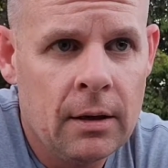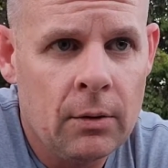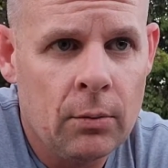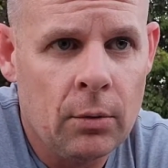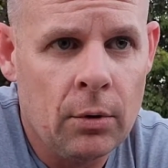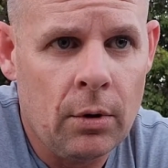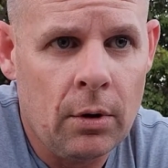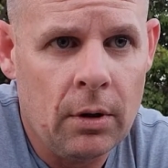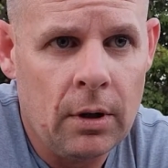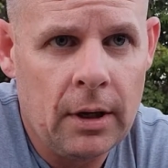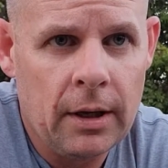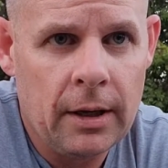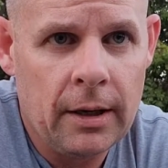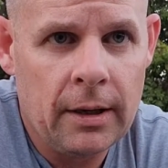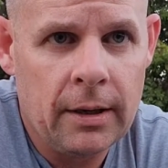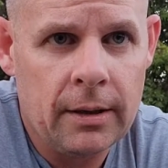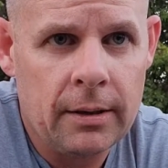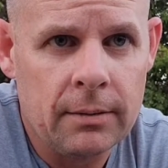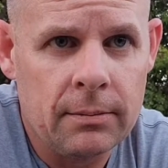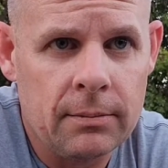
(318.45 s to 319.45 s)

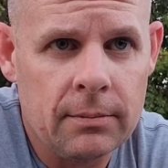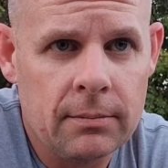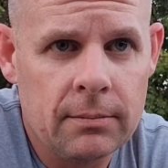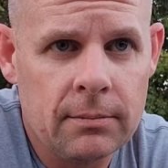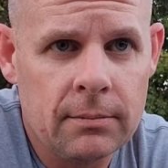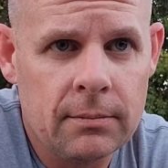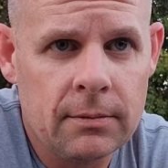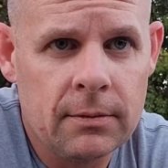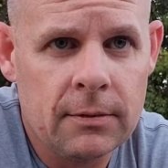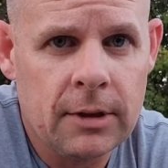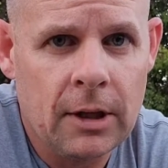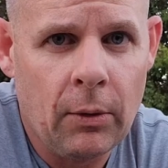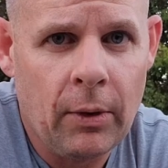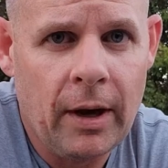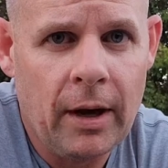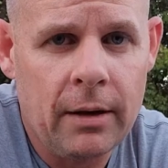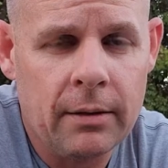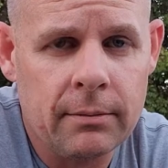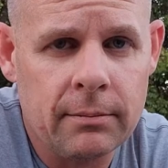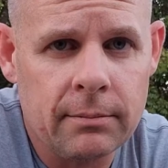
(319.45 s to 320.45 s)
we'll go
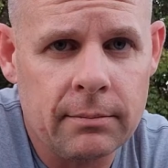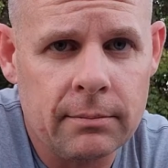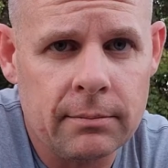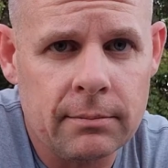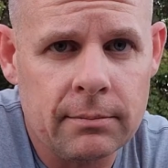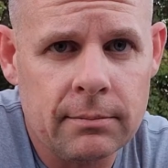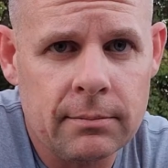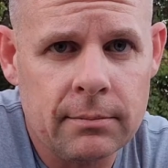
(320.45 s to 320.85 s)
out and